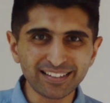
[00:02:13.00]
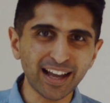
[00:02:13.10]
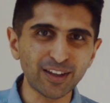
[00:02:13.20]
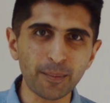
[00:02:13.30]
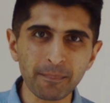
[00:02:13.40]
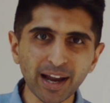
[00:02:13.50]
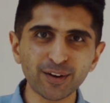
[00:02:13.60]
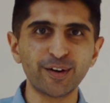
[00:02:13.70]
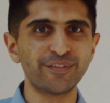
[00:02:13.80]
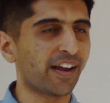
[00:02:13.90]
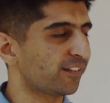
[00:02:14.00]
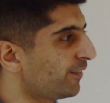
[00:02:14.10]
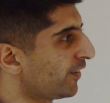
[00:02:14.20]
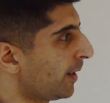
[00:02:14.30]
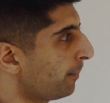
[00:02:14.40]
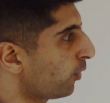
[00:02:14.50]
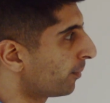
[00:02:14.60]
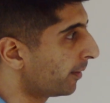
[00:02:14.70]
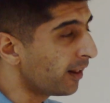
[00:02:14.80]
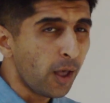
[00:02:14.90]
to get your macro effects of
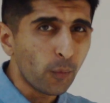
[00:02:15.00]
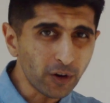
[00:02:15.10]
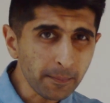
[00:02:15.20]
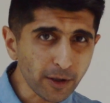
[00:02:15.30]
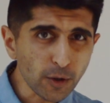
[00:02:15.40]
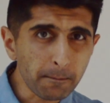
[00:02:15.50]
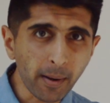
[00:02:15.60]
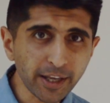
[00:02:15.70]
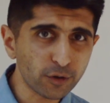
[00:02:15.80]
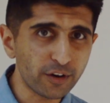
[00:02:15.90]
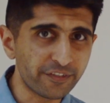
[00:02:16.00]
unemployment. What about your micro